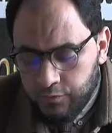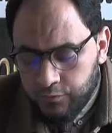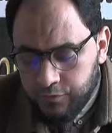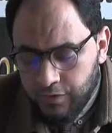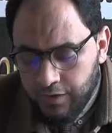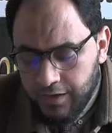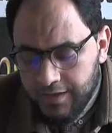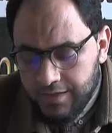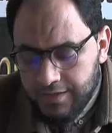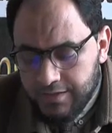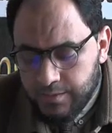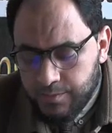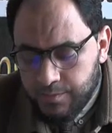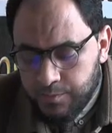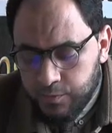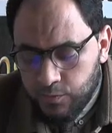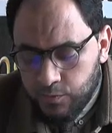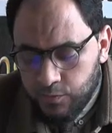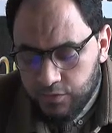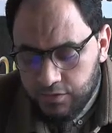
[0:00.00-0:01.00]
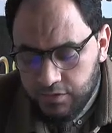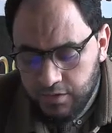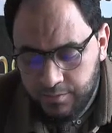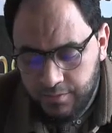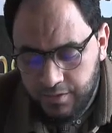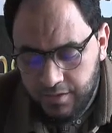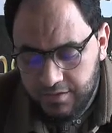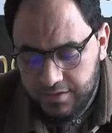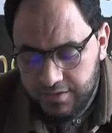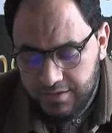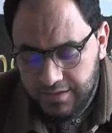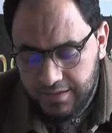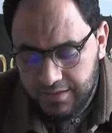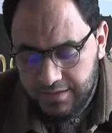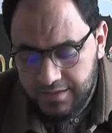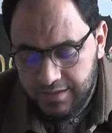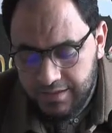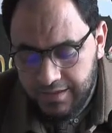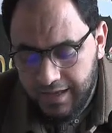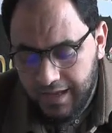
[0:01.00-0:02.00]
find support amongst
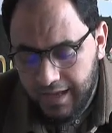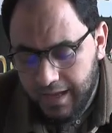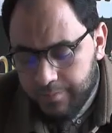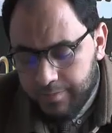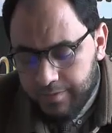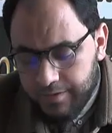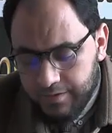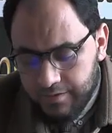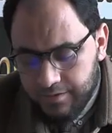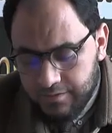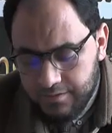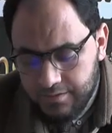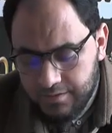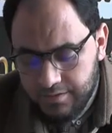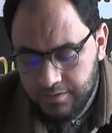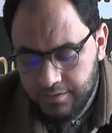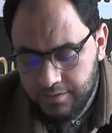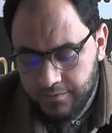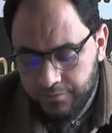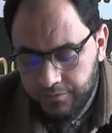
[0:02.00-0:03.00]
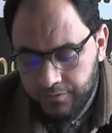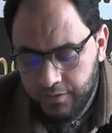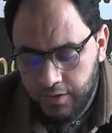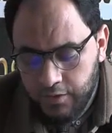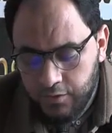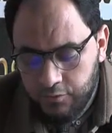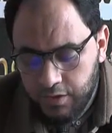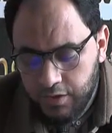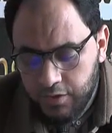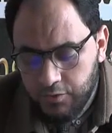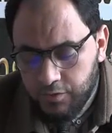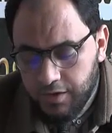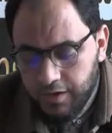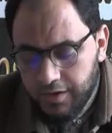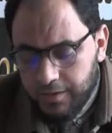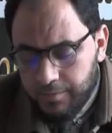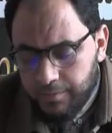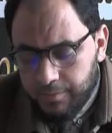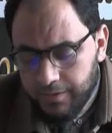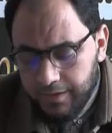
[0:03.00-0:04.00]
its inhabitants.
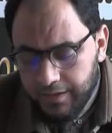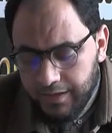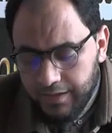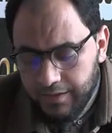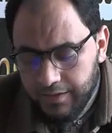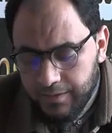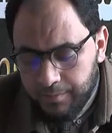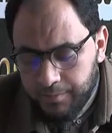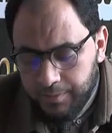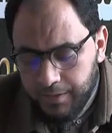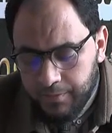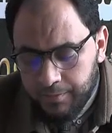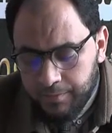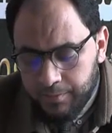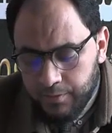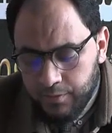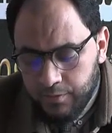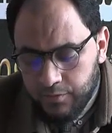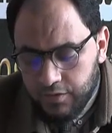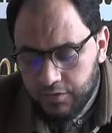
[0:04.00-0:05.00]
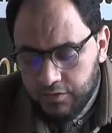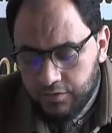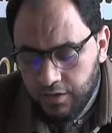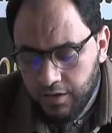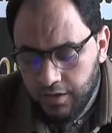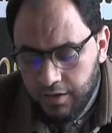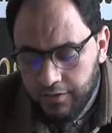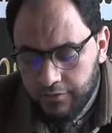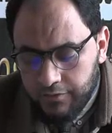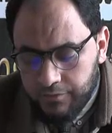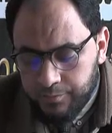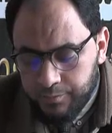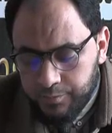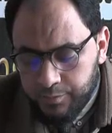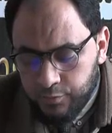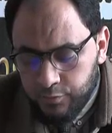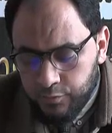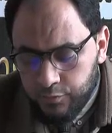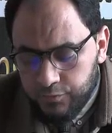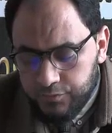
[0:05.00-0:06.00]
Regrettably, the people of a Taif
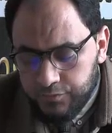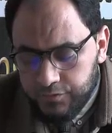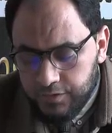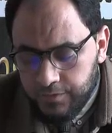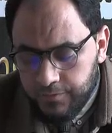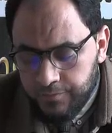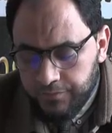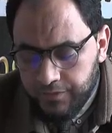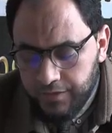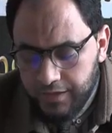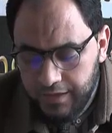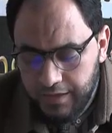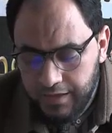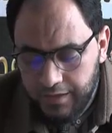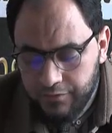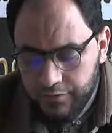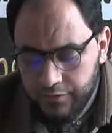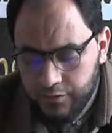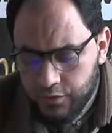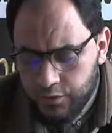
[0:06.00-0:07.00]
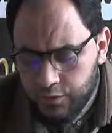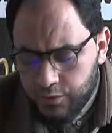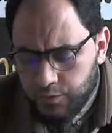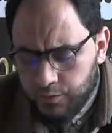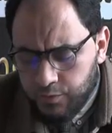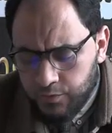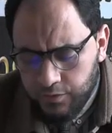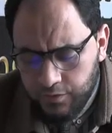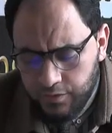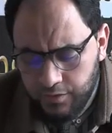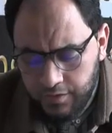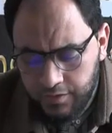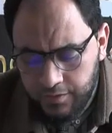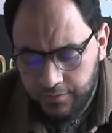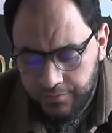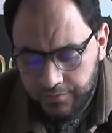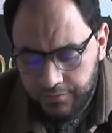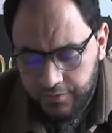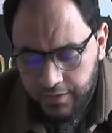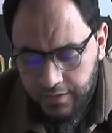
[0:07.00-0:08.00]
proved even crueler,
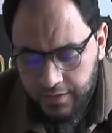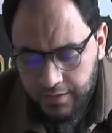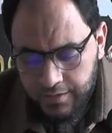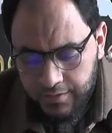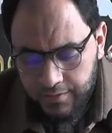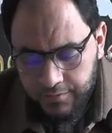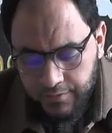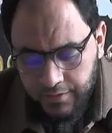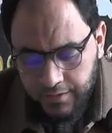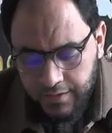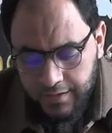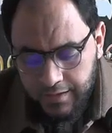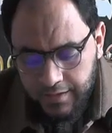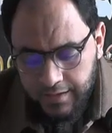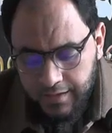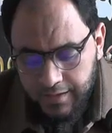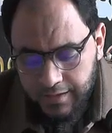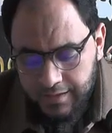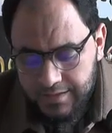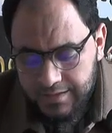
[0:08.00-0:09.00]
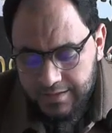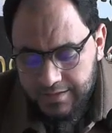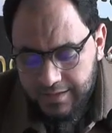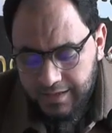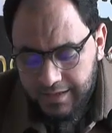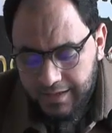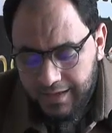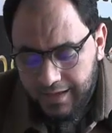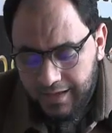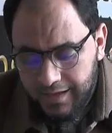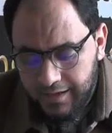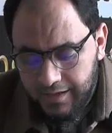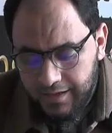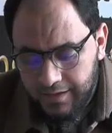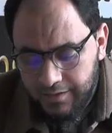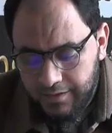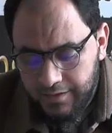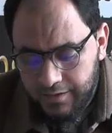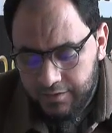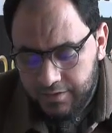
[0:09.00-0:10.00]

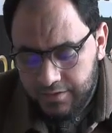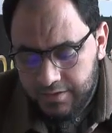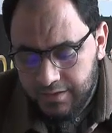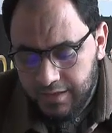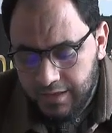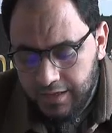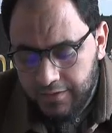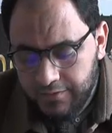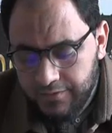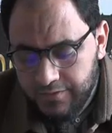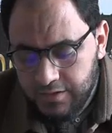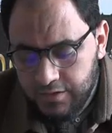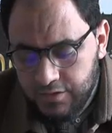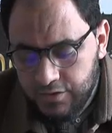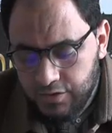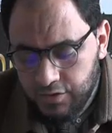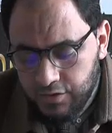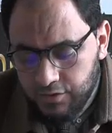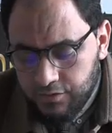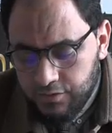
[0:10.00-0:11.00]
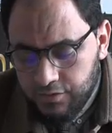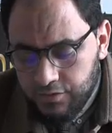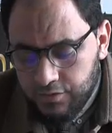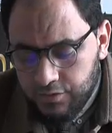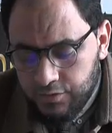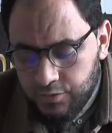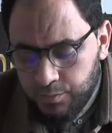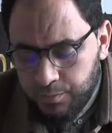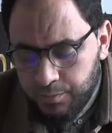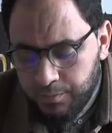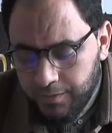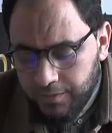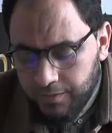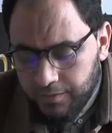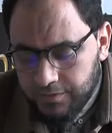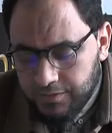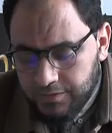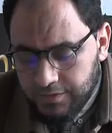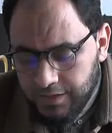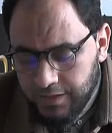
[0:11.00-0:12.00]
instigating their slaves and children to
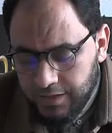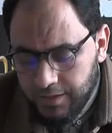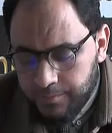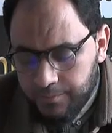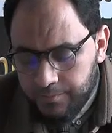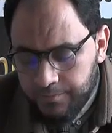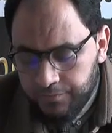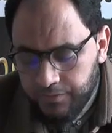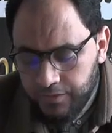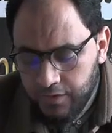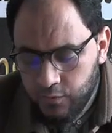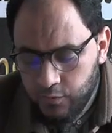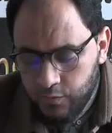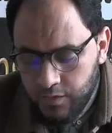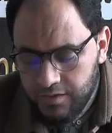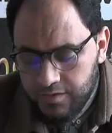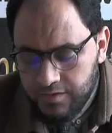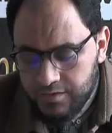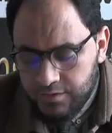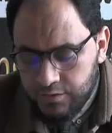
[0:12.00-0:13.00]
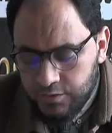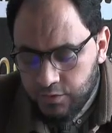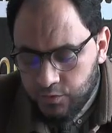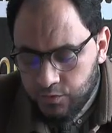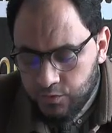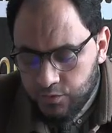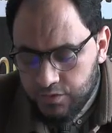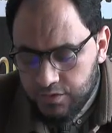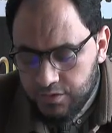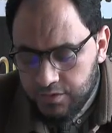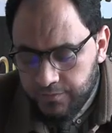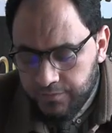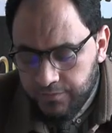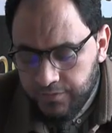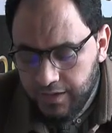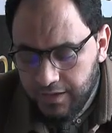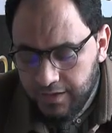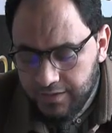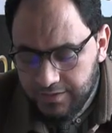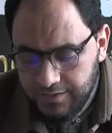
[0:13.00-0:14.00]
pelt him with stones
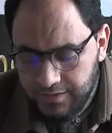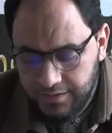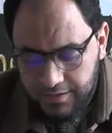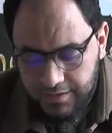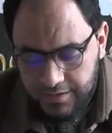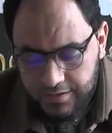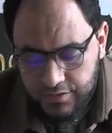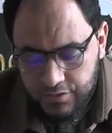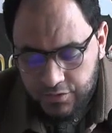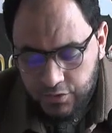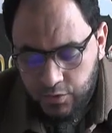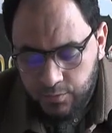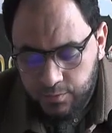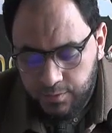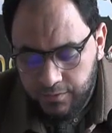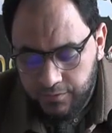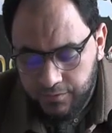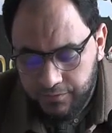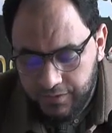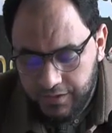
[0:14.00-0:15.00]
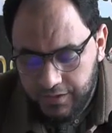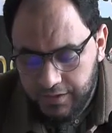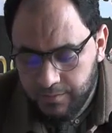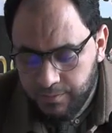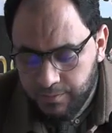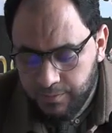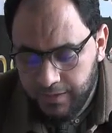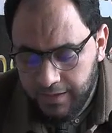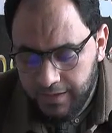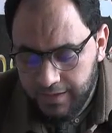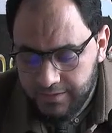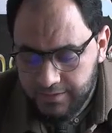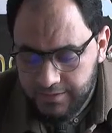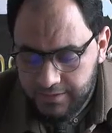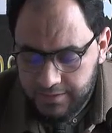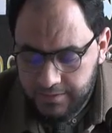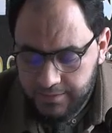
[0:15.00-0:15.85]
until his noble feet bled.